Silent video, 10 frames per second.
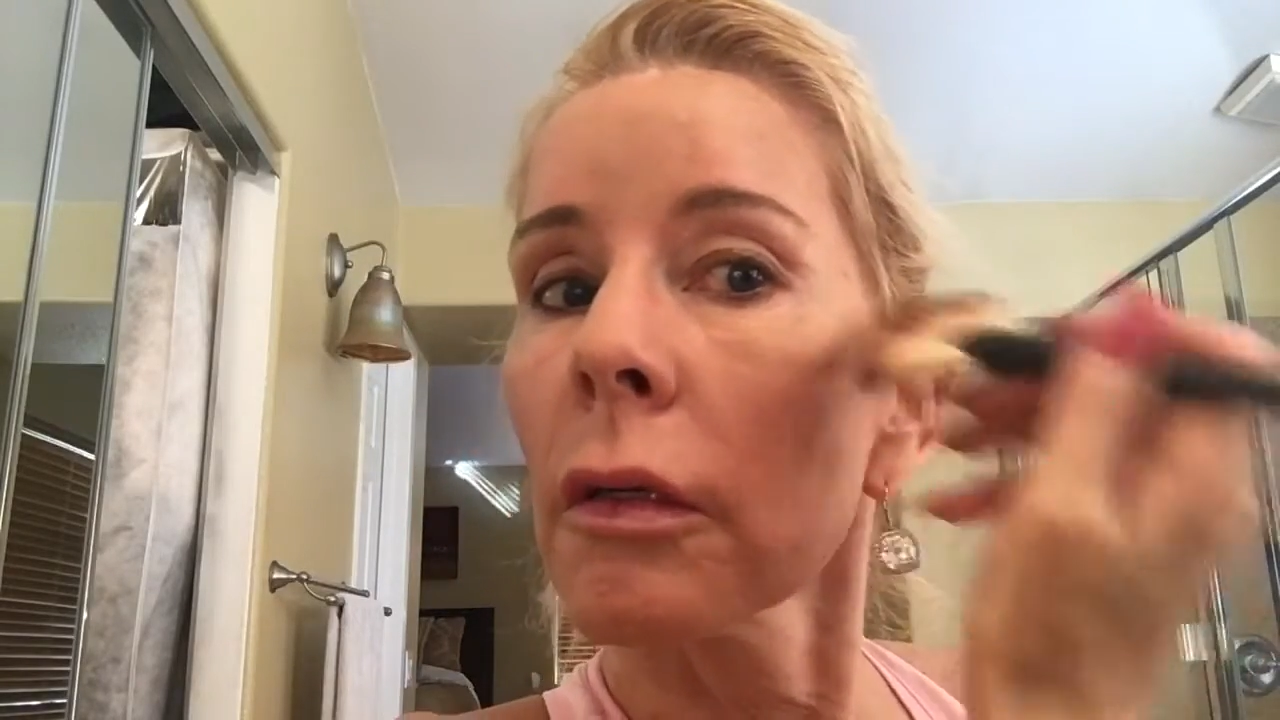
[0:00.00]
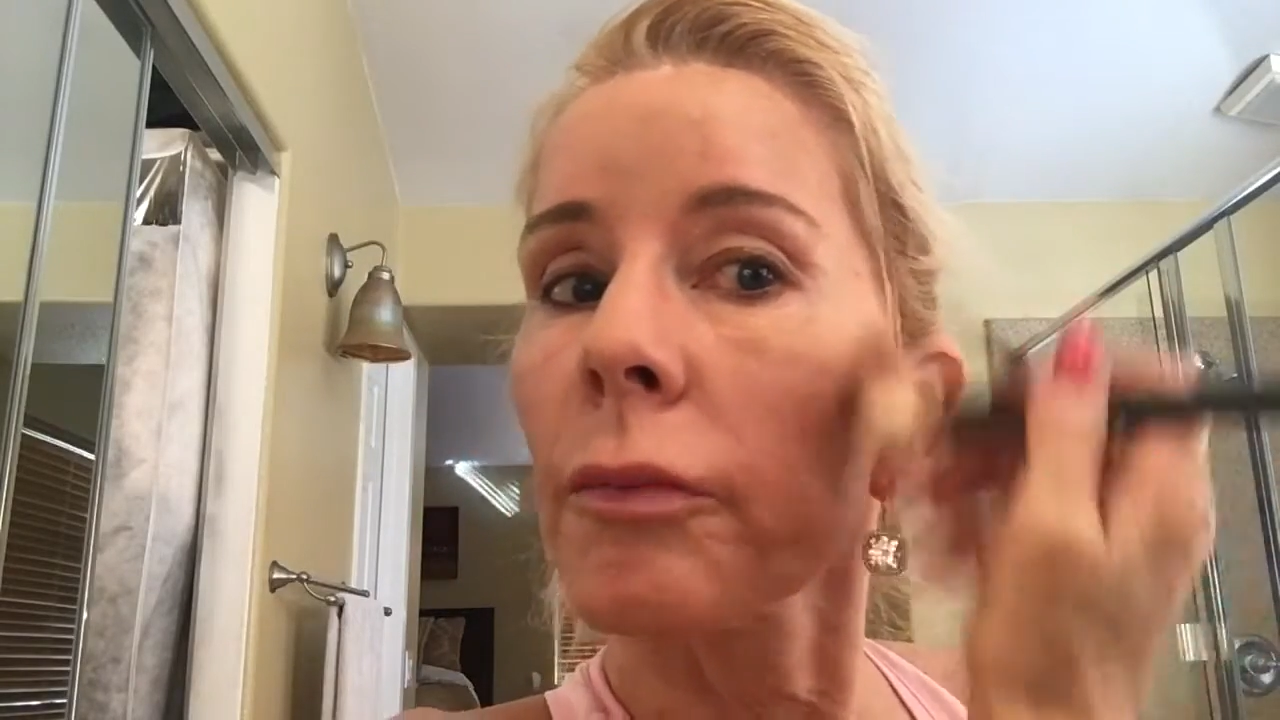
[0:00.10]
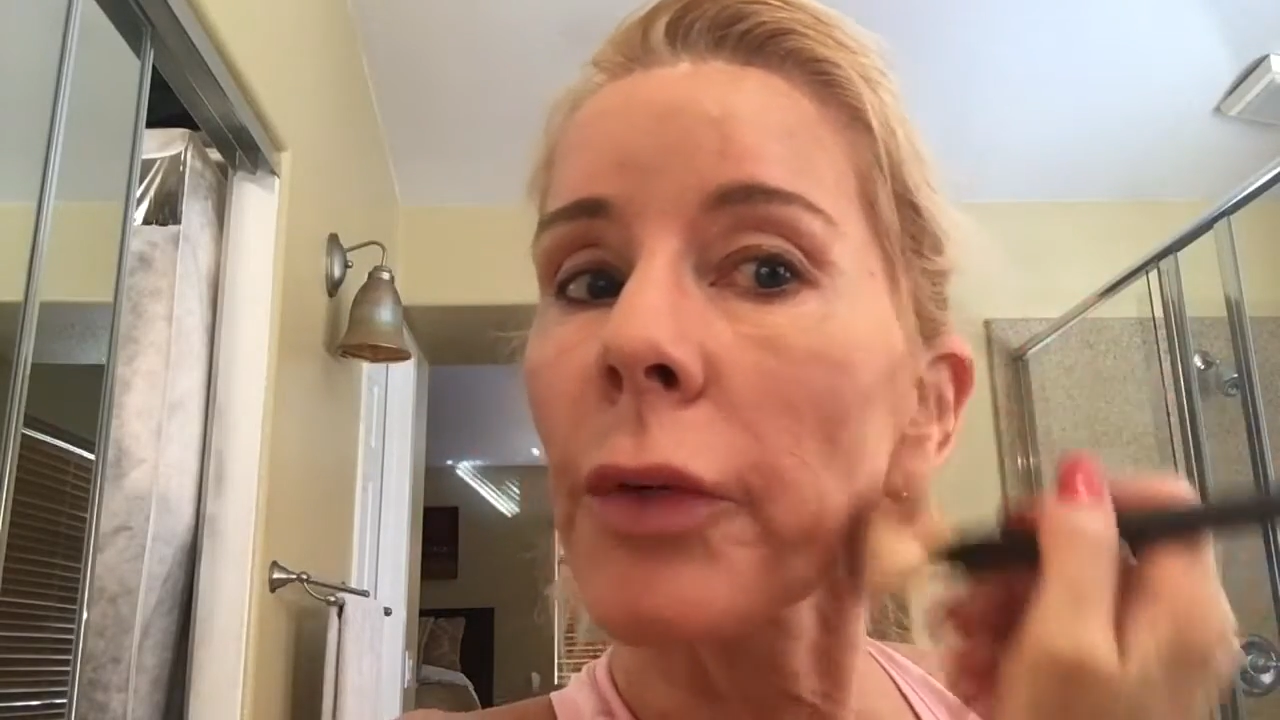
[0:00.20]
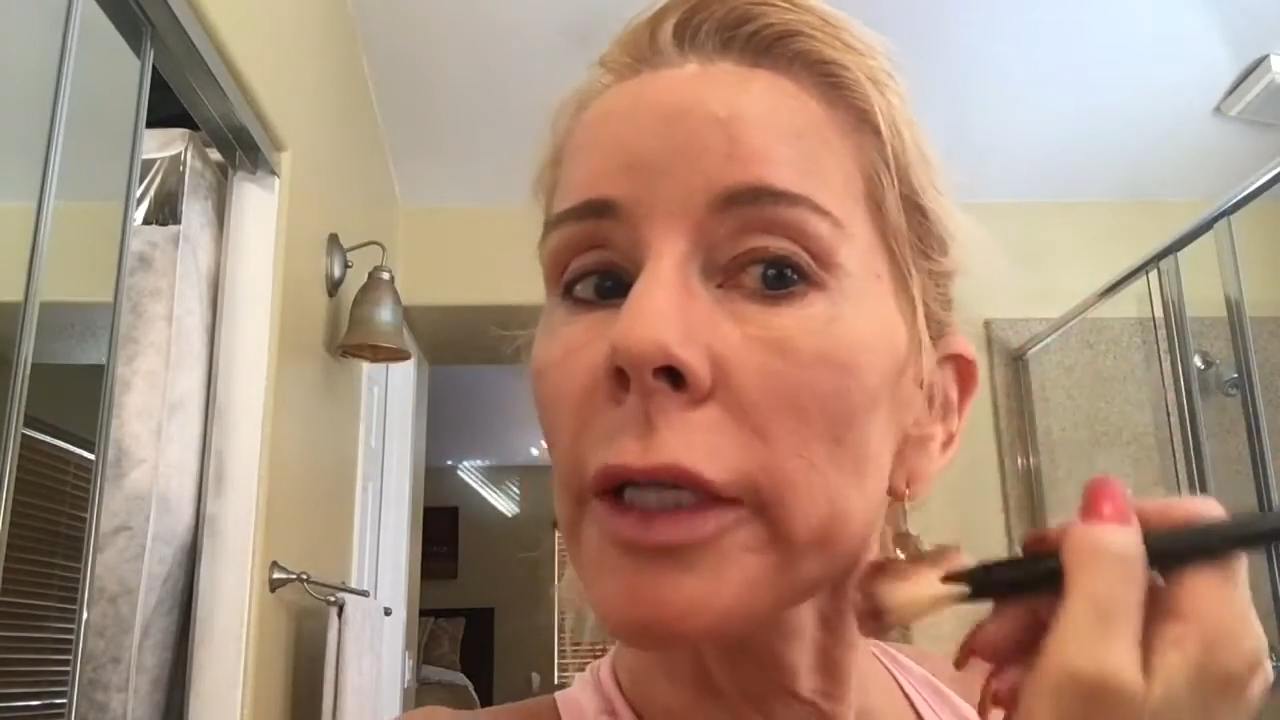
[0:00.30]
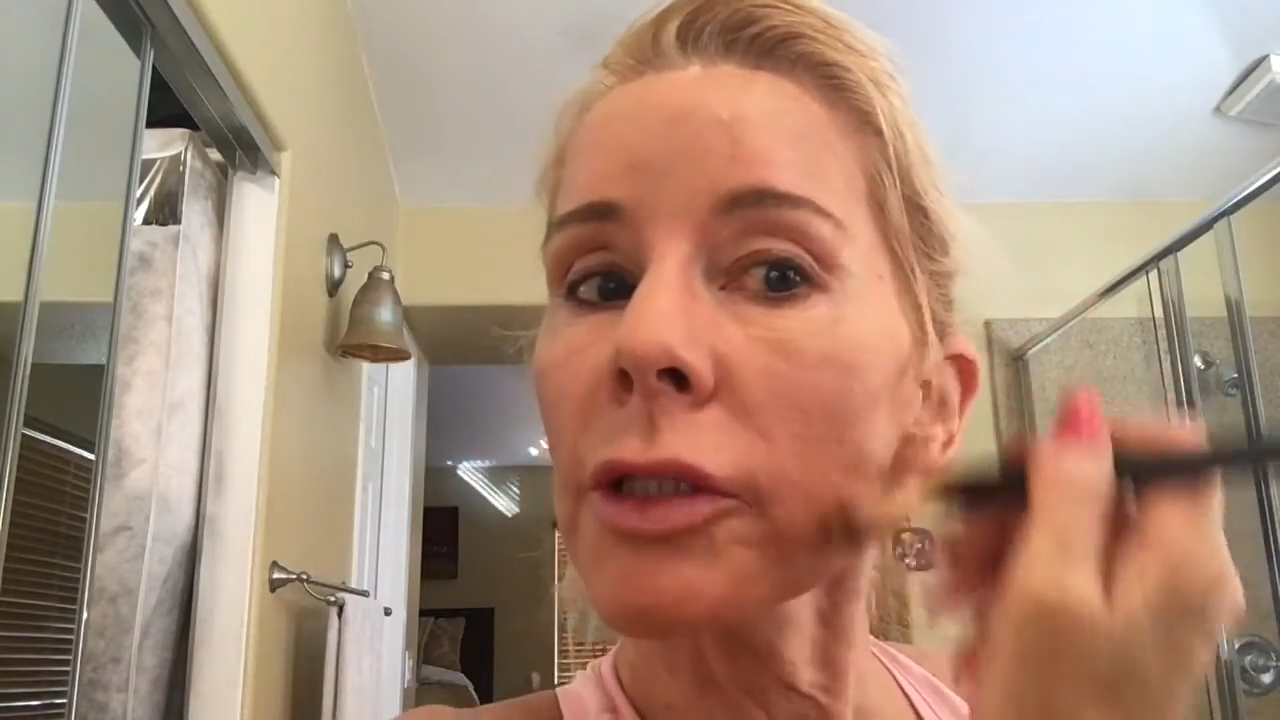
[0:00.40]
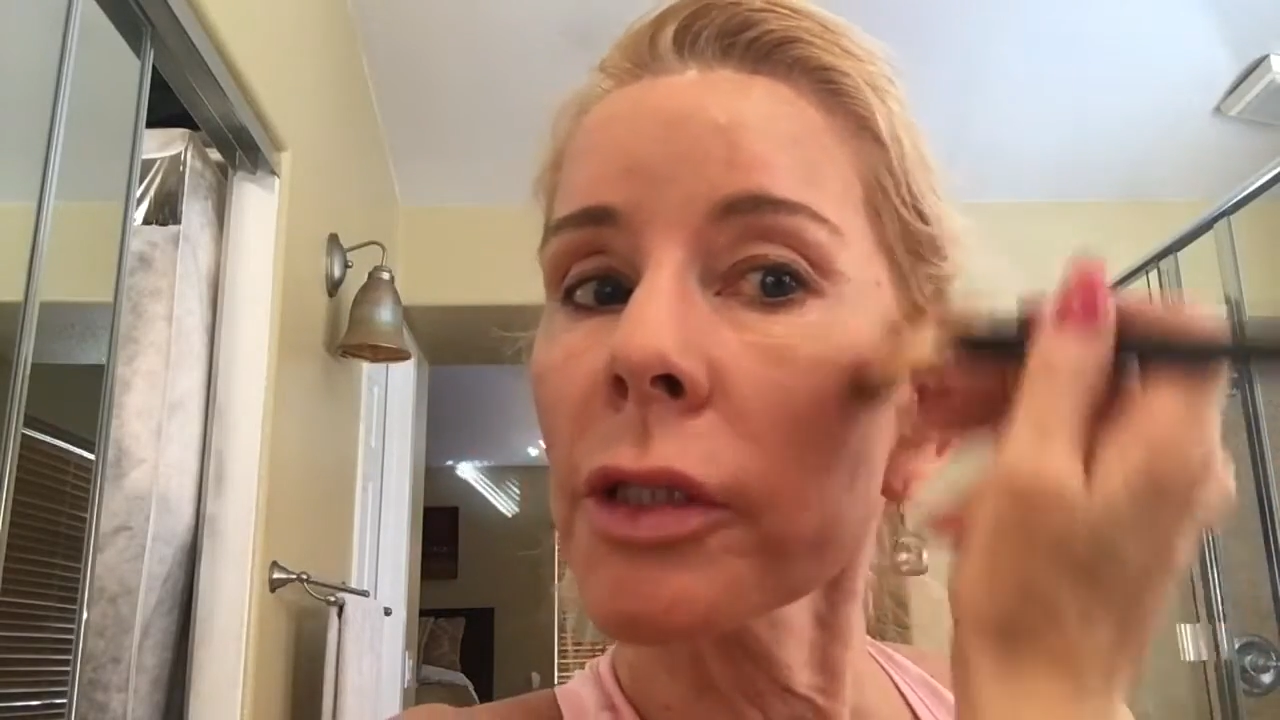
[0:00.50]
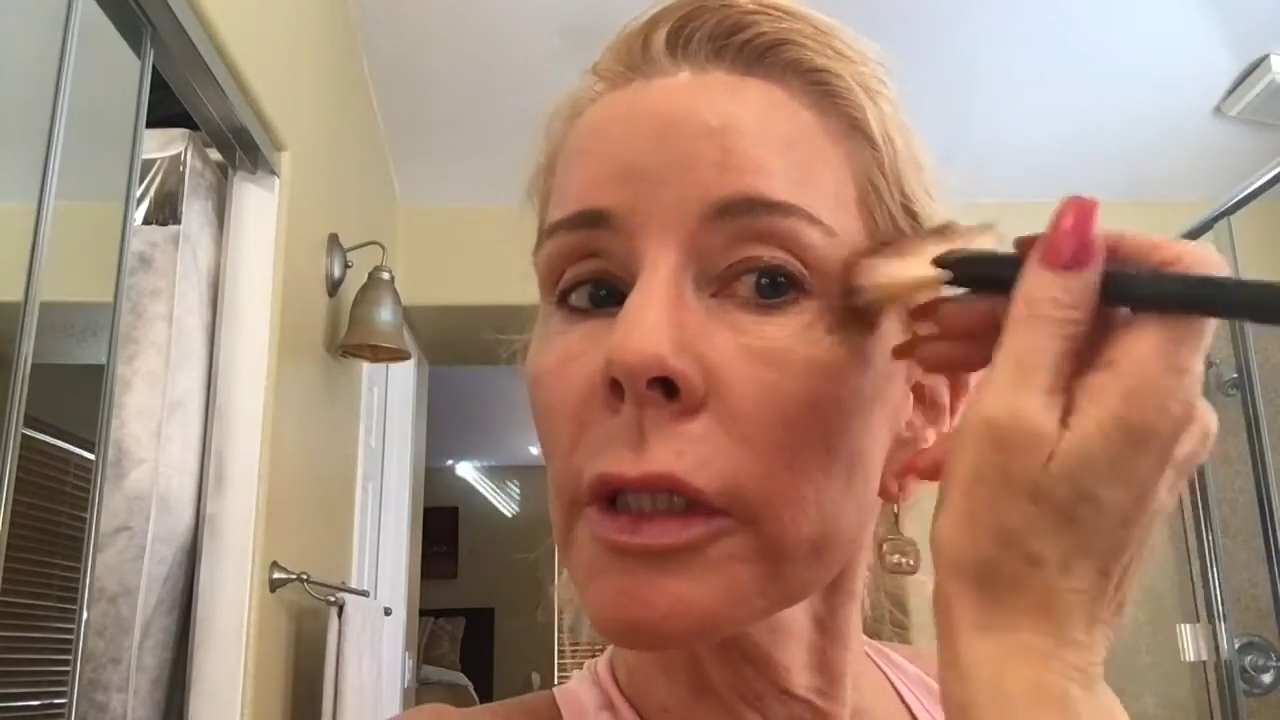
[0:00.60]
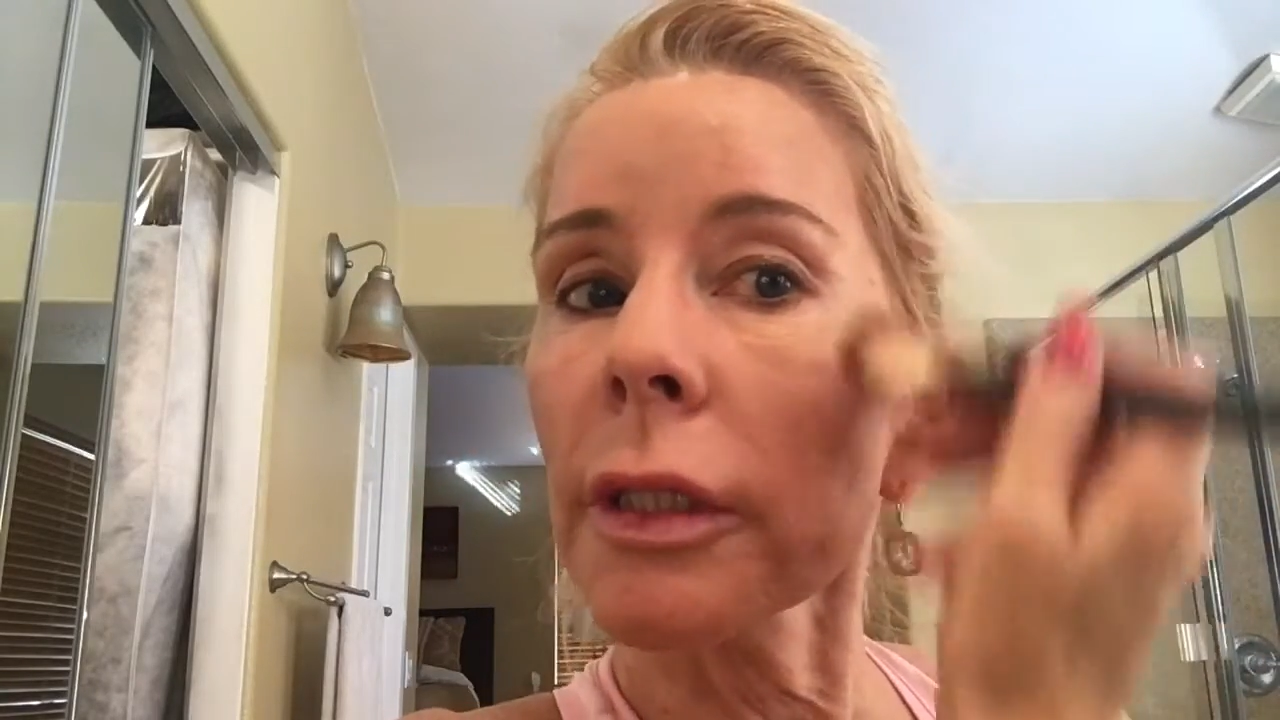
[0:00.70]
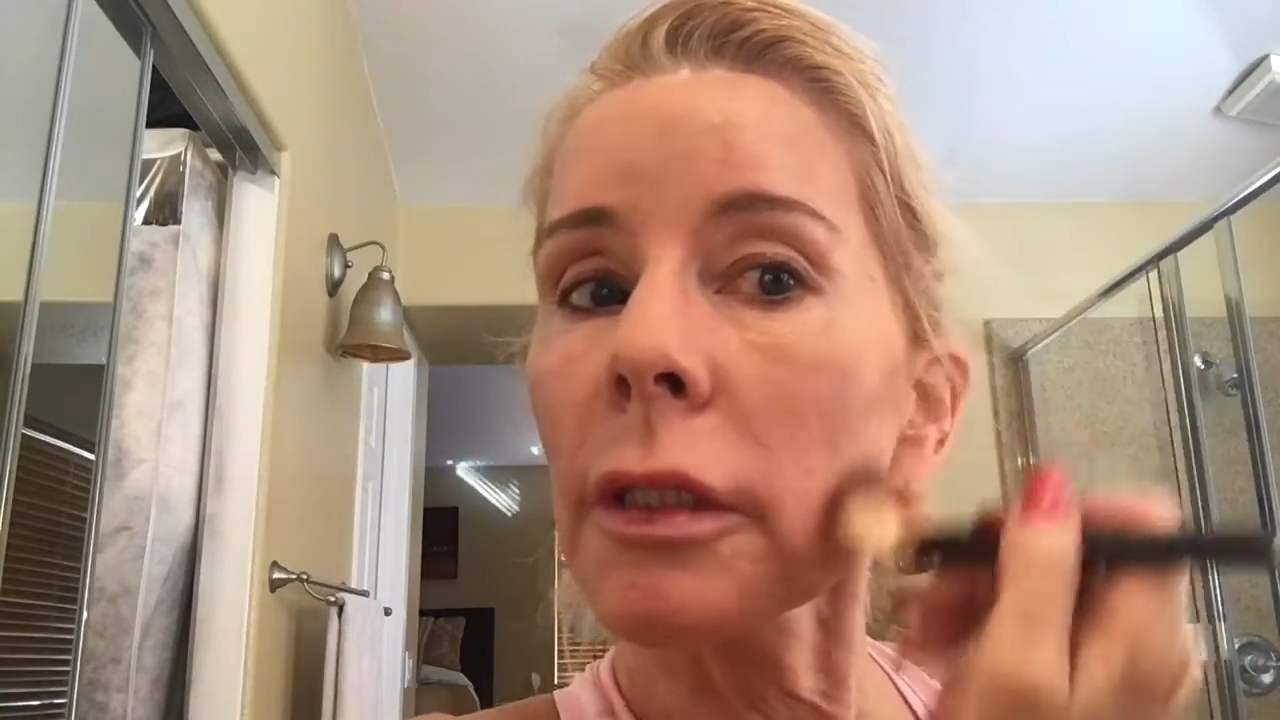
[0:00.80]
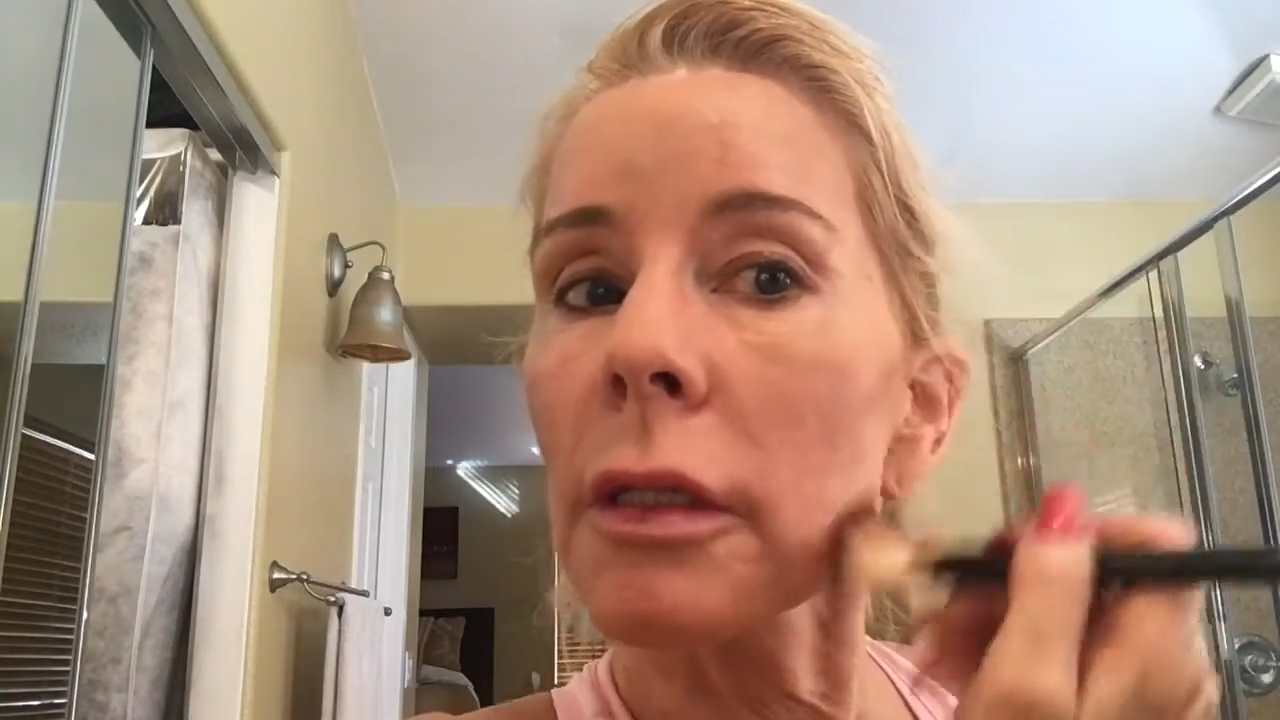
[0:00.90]
brush
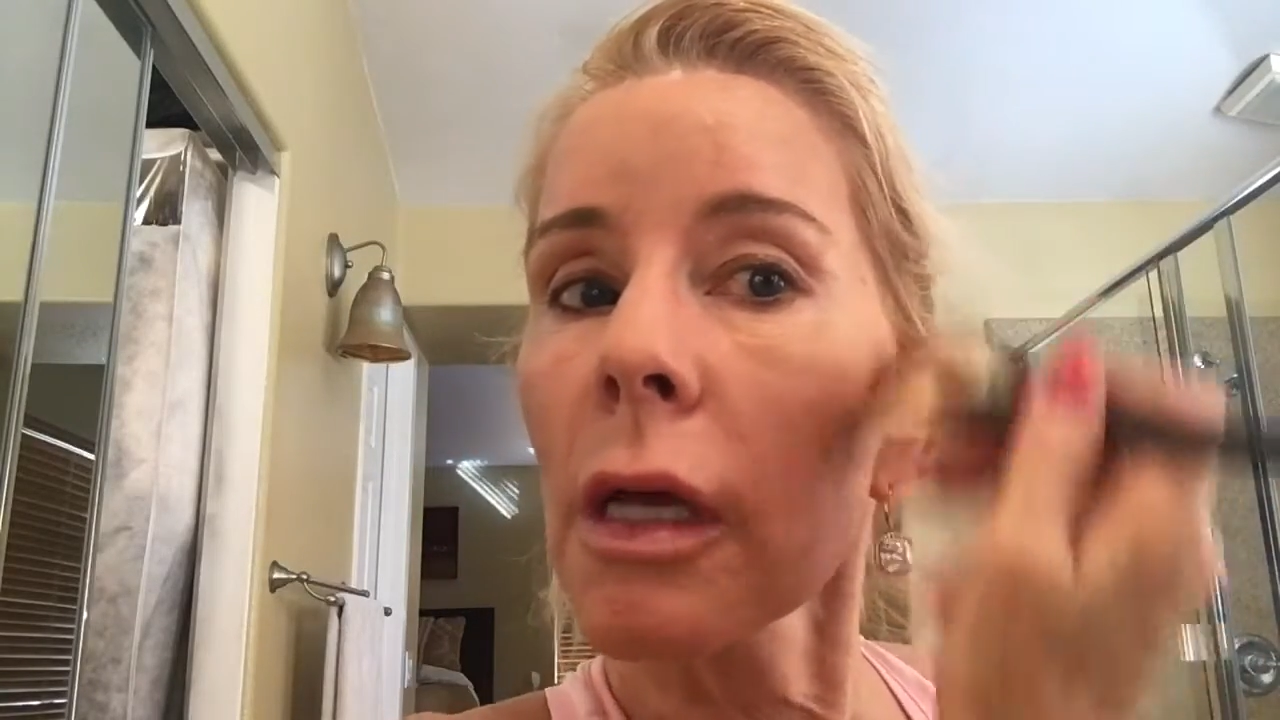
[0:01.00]
it